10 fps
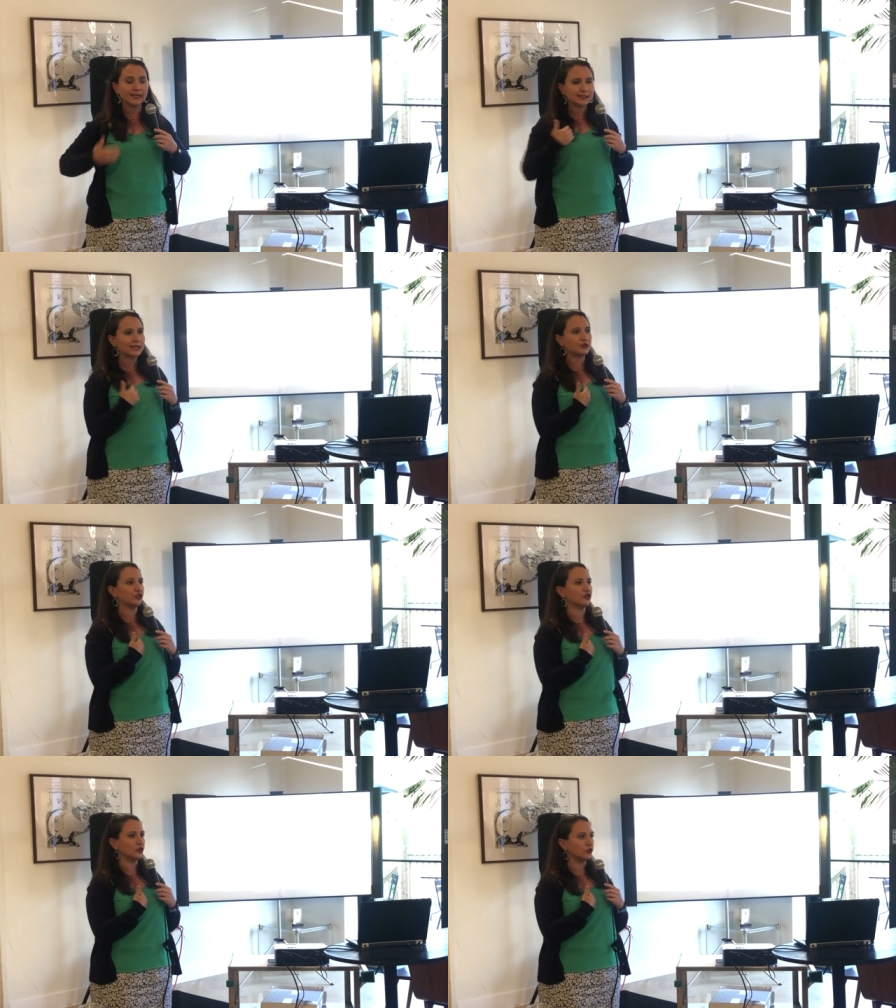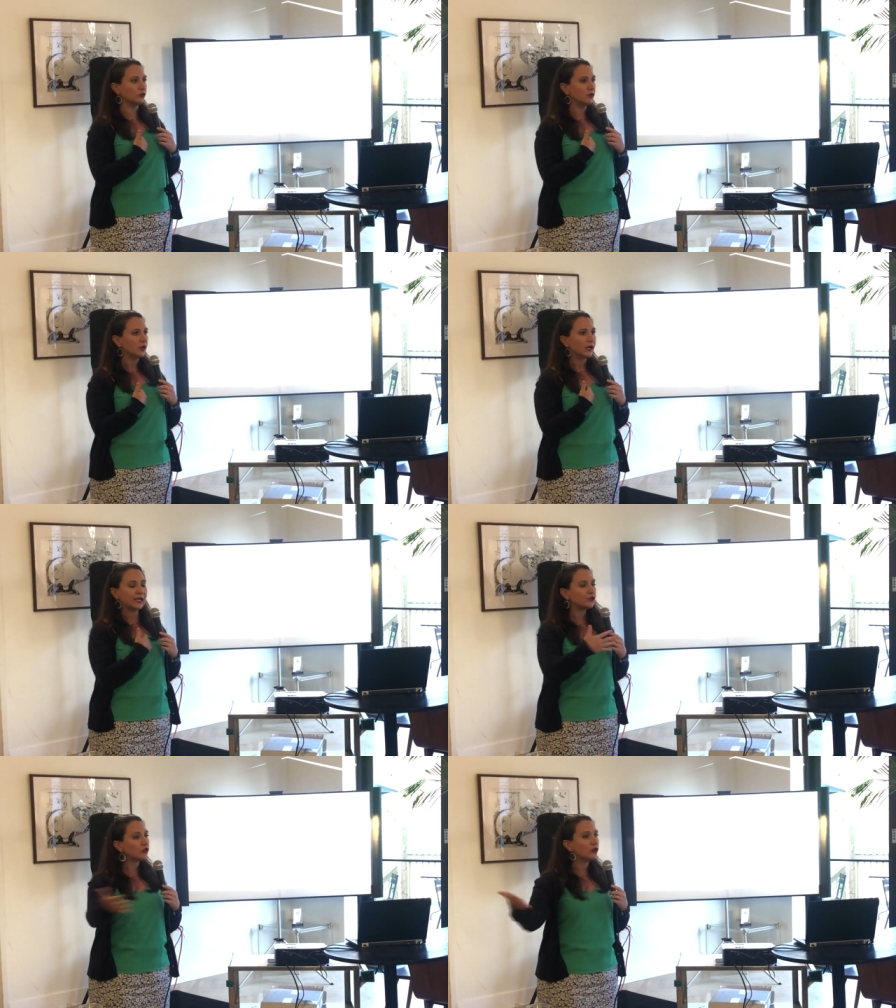it's not just you,
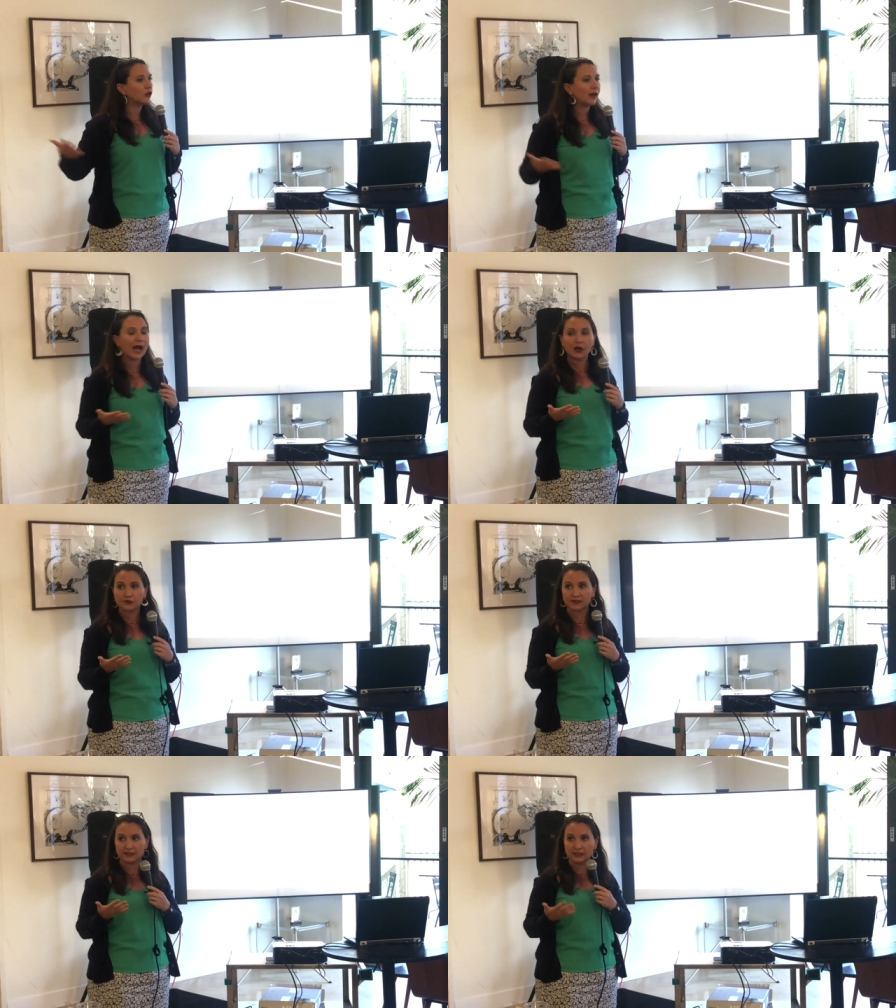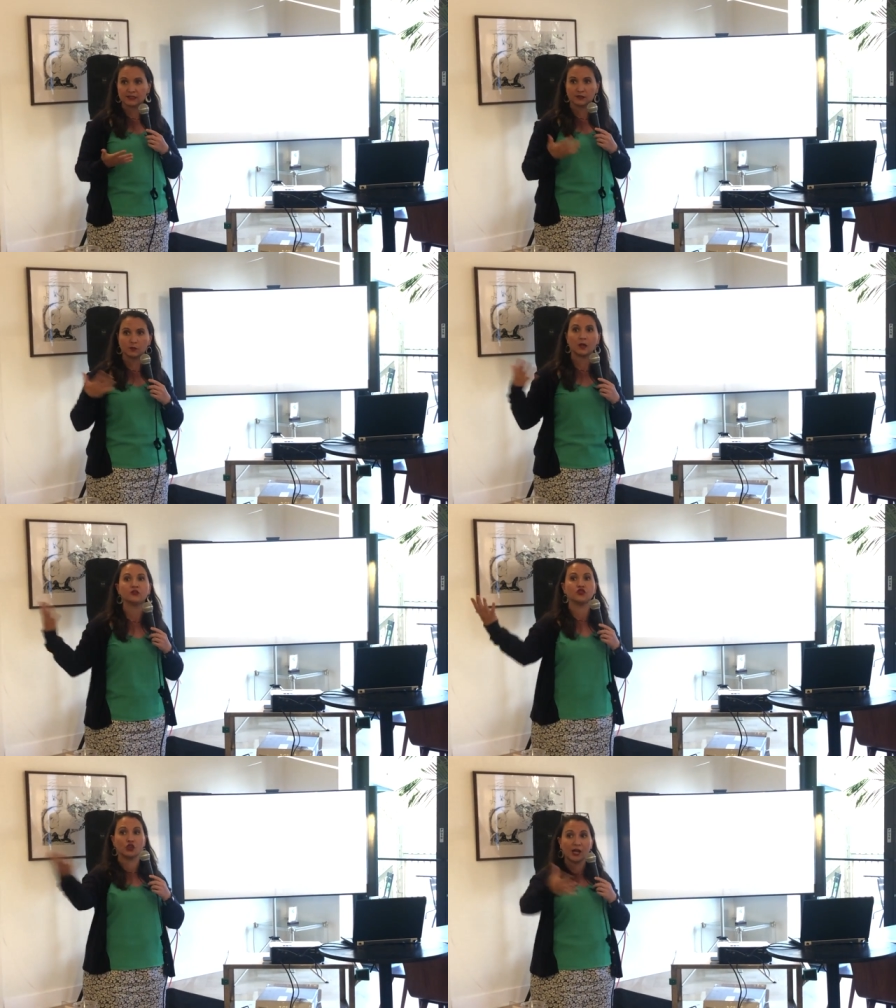it's your whole house needs to
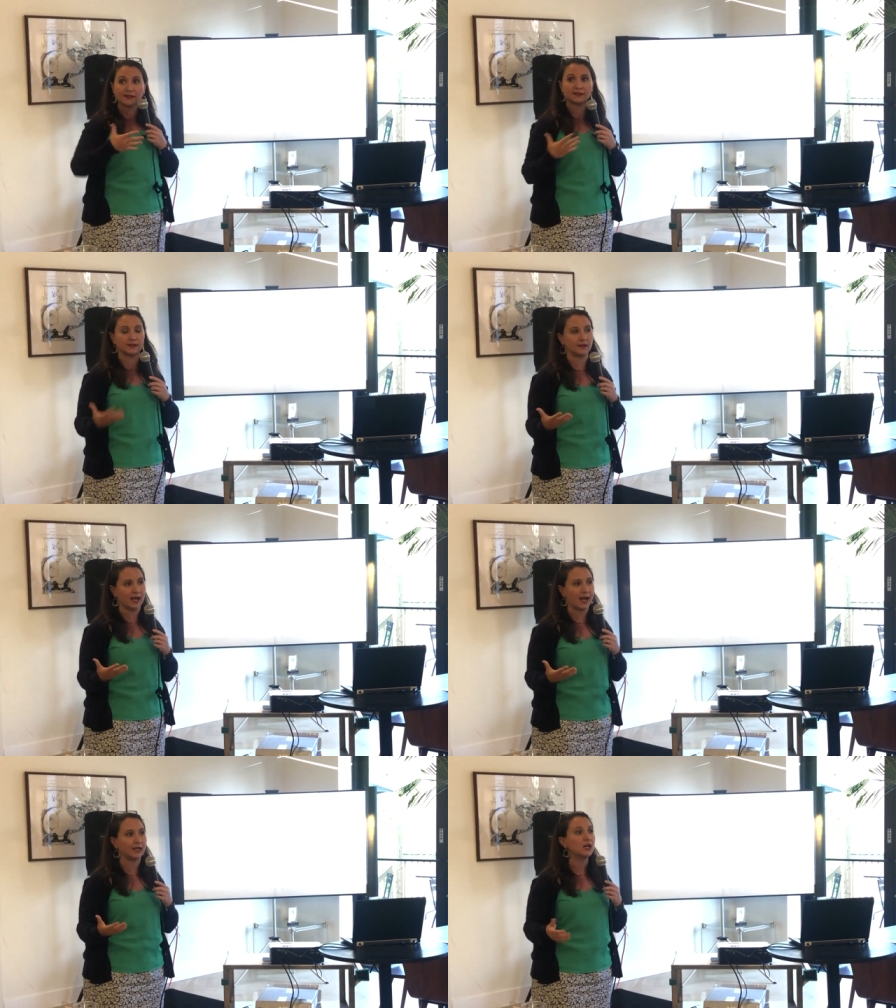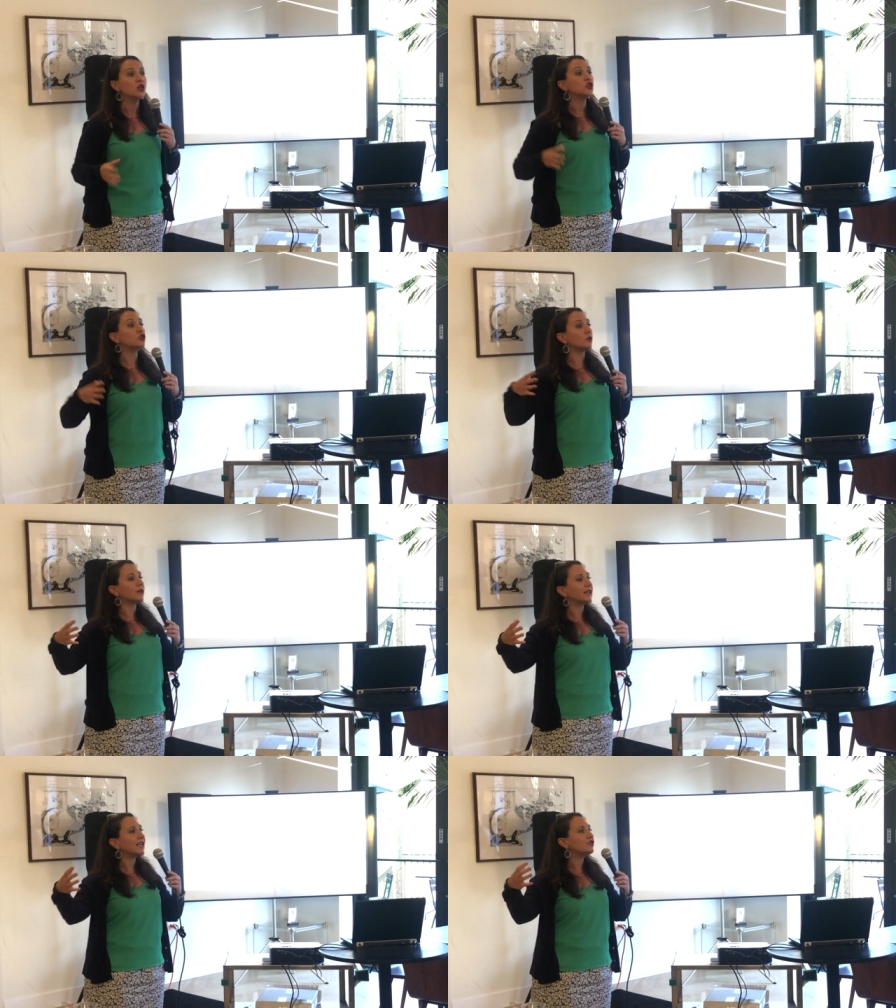adjust to that. So we're
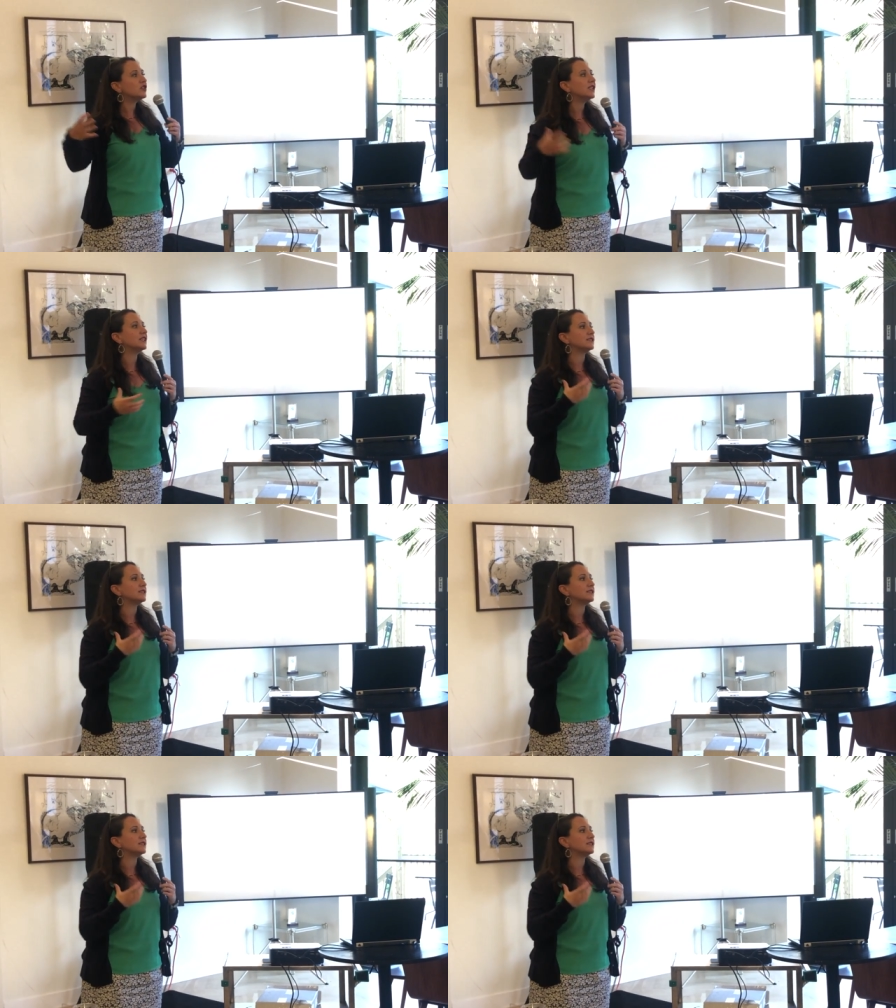engaging the